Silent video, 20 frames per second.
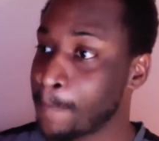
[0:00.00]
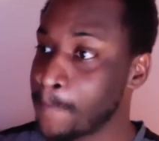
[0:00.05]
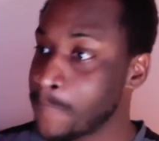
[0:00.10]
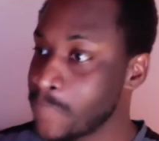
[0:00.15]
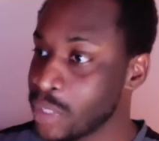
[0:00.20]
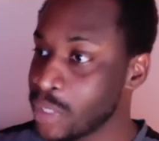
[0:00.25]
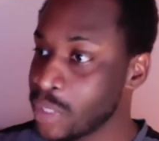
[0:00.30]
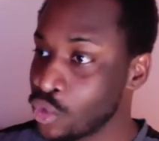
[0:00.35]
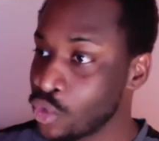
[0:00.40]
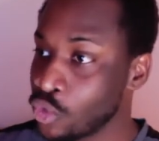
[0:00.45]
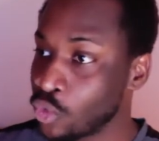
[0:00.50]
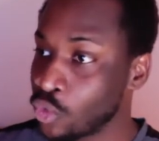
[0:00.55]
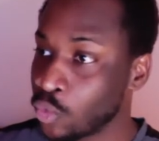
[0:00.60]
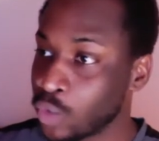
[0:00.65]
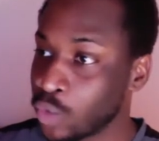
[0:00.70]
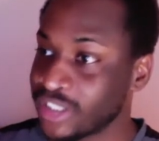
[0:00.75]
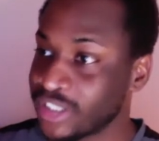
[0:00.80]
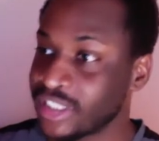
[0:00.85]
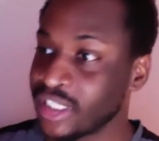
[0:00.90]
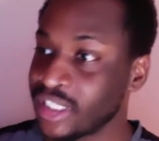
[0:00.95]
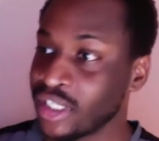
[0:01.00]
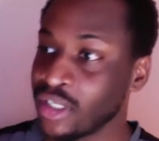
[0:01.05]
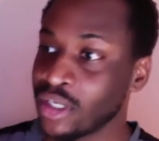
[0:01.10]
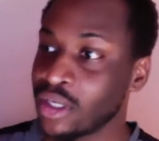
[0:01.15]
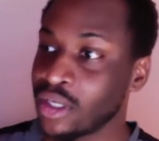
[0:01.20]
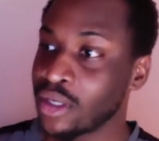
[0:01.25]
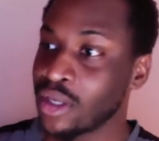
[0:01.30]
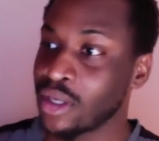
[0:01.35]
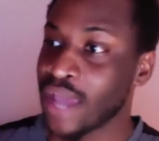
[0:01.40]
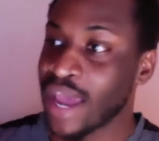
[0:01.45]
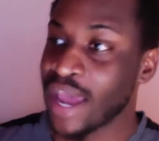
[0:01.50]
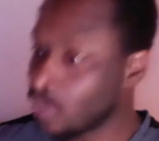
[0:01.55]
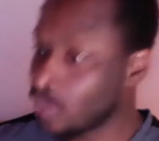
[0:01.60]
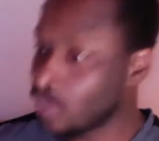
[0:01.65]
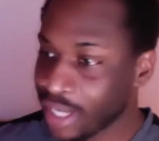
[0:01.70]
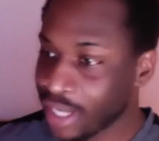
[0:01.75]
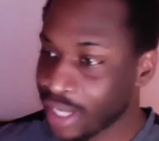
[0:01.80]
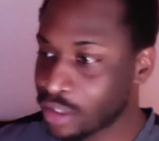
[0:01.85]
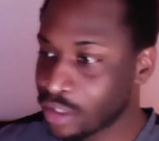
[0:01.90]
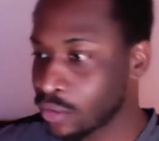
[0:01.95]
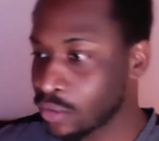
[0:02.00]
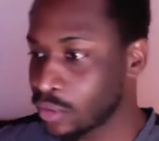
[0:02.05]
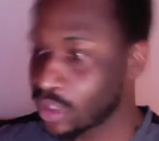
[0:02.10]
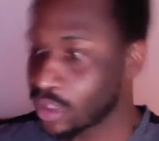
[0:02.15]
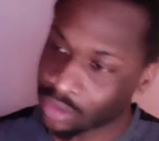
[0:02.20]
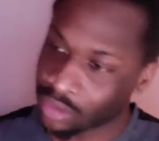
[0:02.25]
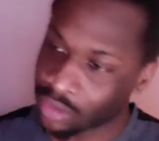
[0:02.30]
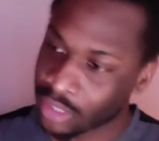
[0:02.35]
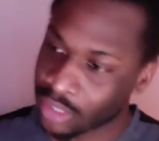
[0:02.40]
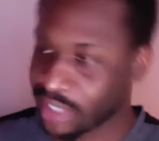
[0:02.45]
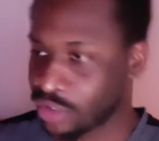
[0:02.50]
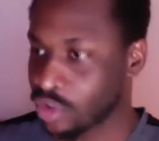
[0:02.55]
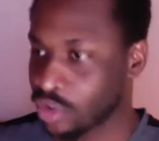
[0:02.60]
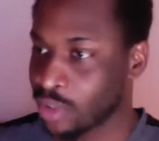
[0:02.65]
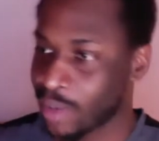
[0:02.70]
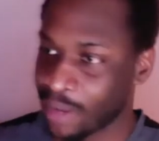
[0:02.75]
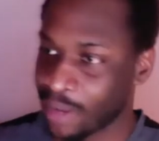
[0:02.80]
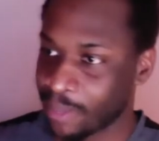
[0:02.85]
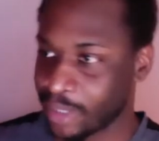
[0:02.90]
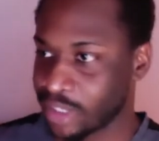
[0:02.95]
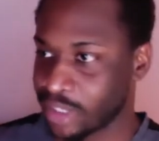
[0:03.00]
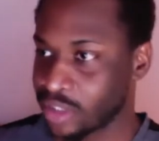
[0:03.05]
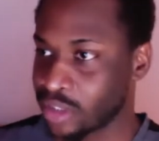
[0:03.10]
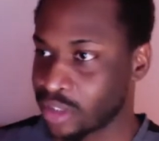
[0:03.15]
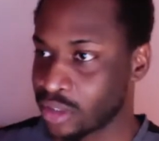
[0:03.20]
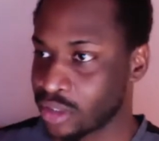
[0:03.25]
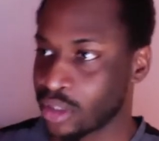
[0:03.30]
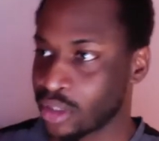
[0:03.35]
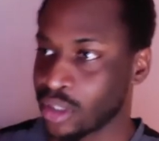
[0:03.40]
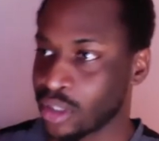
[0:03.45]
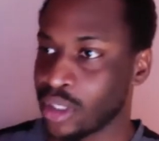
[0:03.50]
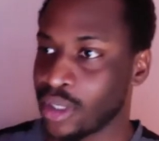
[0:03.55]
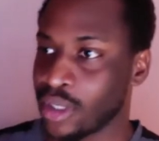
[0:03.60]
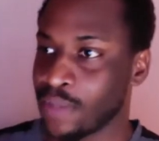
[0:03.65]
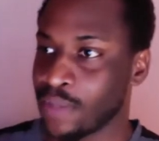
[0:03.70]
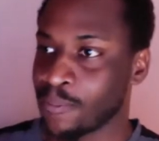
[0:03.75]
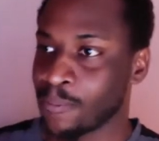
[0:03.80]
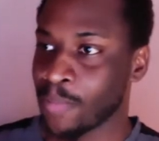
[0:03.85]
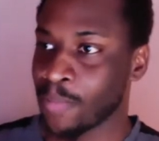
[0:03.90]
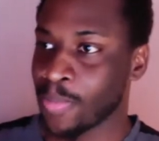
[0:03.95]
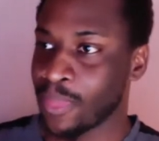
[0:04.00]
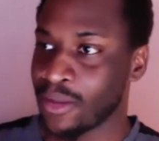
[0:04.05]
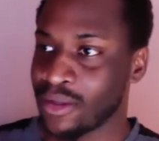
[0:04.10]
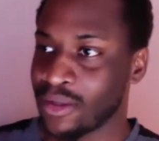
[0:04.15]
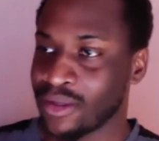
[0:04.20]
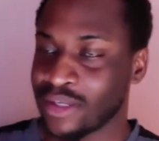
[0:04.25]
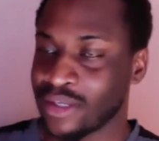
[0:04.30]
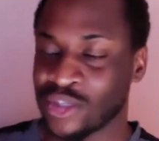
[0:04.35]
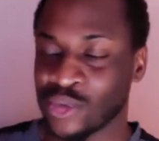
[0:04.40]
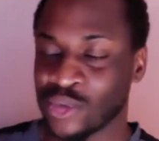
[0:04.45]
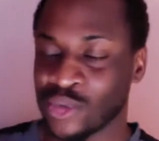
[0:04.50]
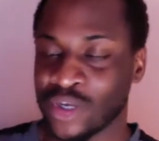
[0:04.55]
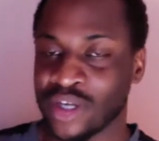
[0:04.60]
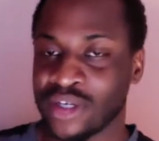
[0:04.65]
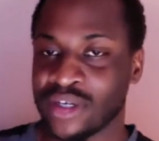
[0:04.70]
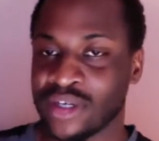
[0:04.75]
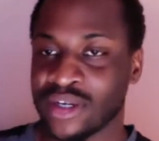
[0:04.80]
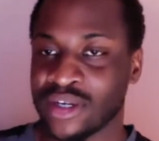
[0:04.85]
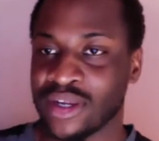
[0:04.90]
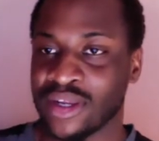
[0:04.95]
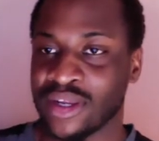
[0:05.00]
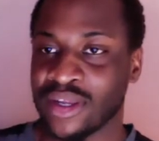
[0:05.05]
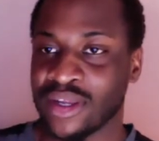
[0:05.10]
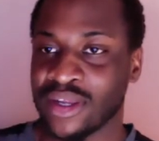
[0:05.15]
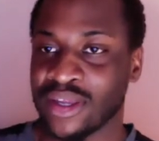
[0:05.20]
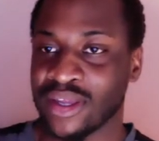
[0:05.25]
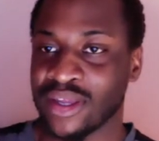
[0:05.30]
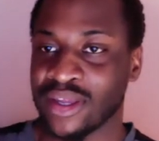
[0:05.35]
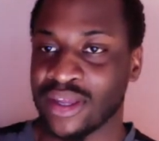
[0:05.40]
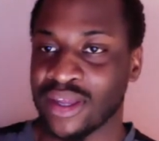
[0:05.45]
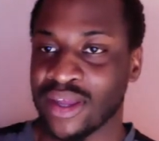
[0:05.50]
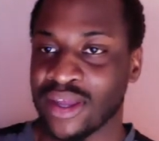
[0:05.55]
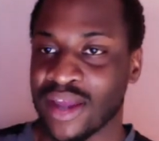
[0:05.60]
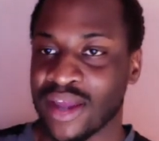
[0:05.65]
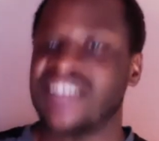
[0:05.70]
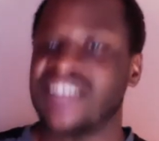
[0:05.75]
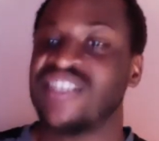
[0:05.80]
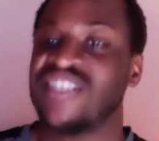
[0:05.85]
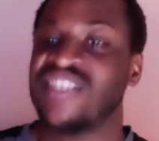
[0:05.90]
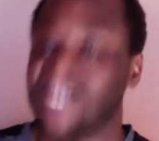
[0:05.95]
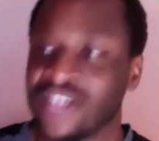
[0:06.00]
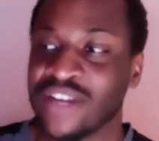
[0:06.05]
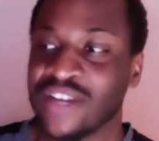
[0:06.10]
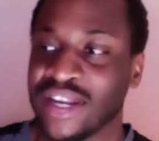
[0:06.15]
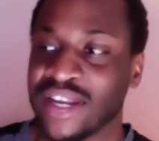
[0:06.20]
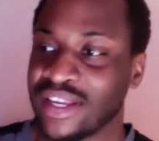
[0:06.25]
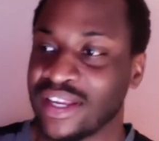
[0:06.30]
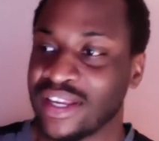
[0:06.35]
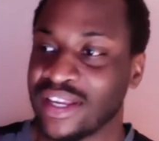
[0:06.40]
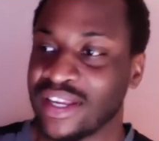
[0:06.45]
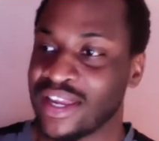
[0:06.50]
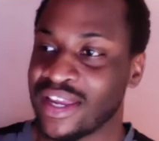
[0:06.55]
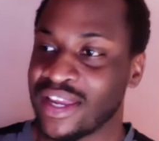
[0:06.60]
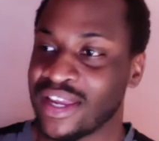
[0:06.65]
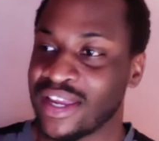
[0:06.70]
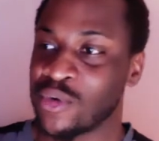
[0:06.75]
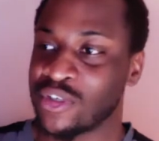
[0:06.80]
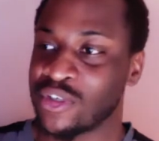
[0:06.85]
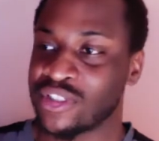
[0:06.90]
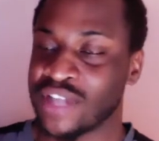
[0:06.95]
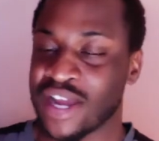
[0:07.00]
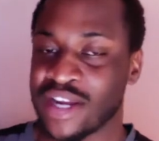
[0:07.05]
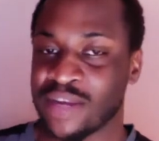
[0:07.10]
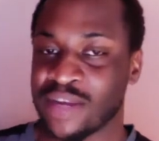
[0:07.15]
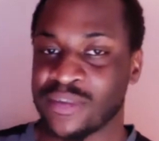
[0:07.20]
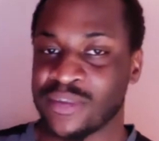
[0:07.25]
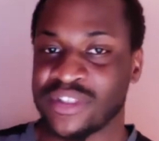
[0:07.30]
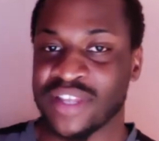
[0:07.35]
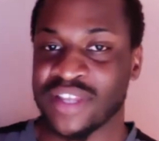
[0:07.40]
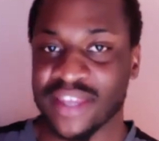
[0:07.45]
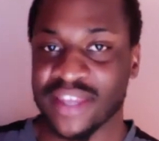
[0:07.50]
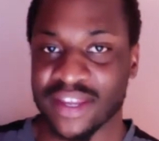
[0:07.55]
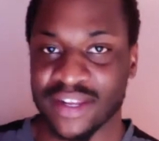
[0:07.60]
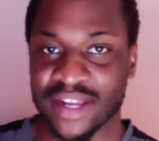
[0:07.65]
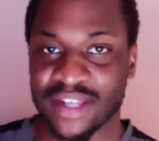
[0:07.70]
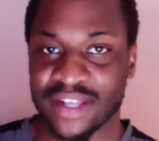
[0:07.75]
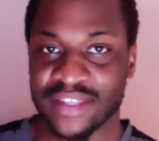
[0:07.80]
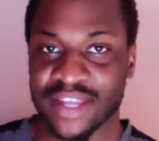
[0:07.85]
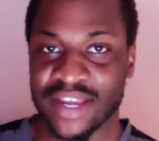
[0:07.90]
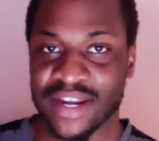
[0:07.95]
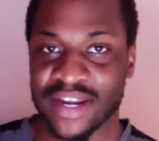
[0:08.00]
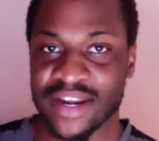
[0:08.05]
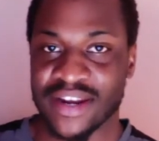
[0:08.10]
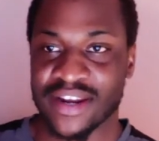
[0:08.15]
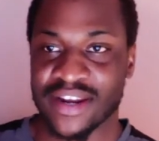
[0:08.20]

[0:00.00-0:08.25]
You wussy. I don't like you because you're not joining my business. Yeah. Guess what? I still didn't get any more signups thinking like that.